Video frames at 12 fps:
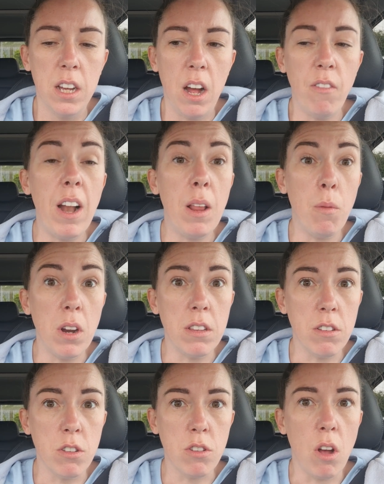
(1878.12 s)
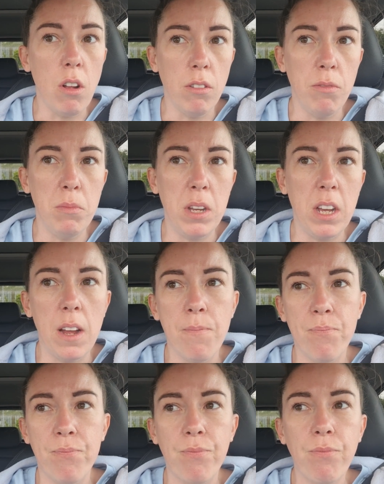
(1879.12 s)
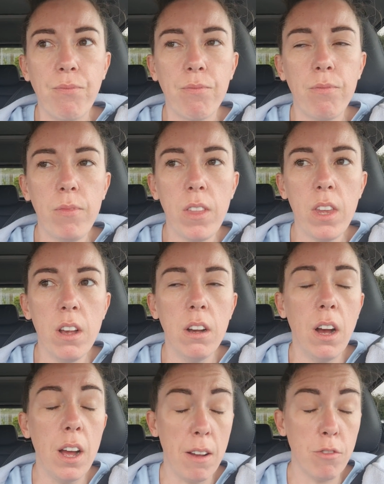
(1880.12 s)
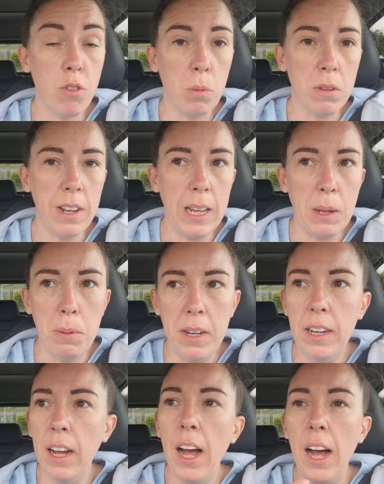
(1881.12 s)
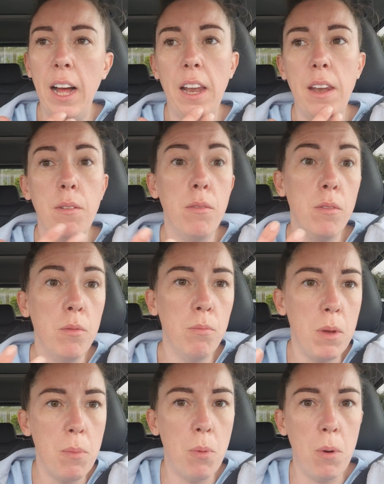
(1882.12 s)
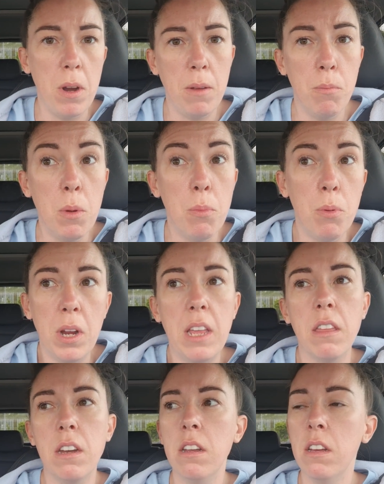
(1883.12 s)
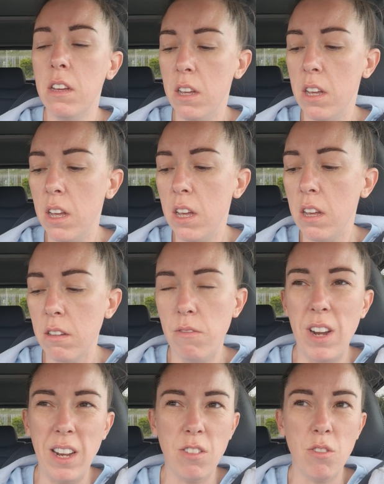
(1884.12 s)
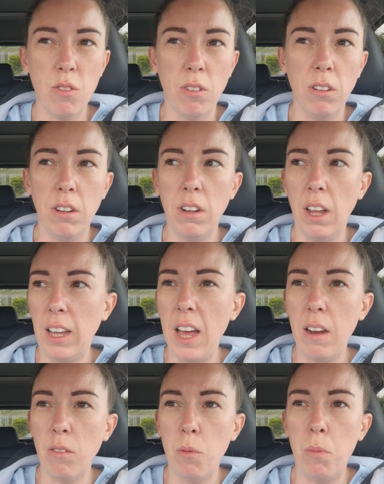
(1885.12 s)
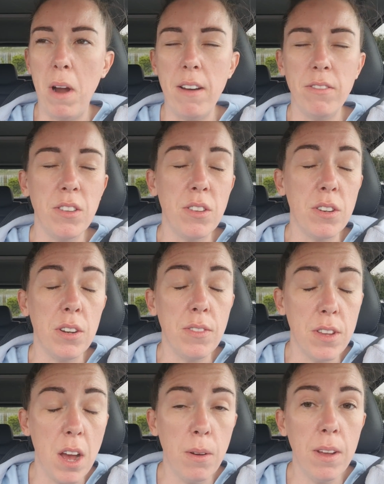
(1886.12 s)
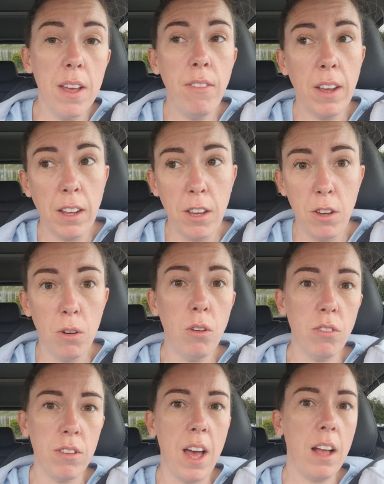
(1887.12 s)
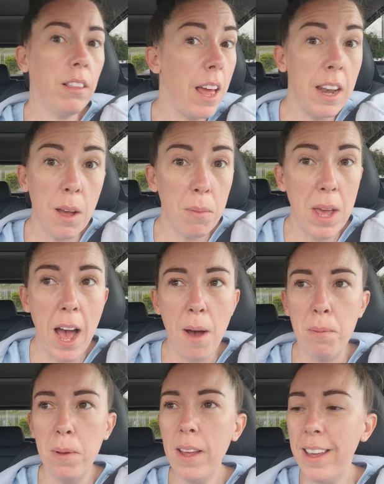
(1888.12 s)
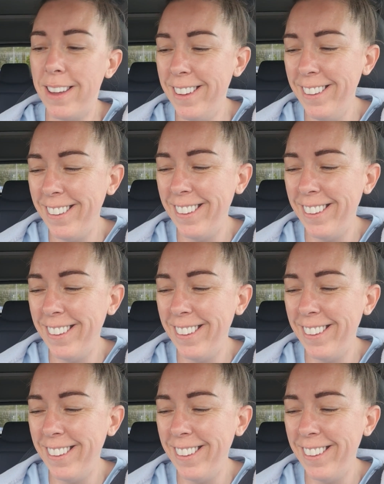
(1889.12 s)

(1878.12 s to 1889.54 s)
I really want it to solve me. I have trouble sleeping and me breathing, because I'm really struggling, like getting out of breath and stuff. So if it cures that, then I'll be happy.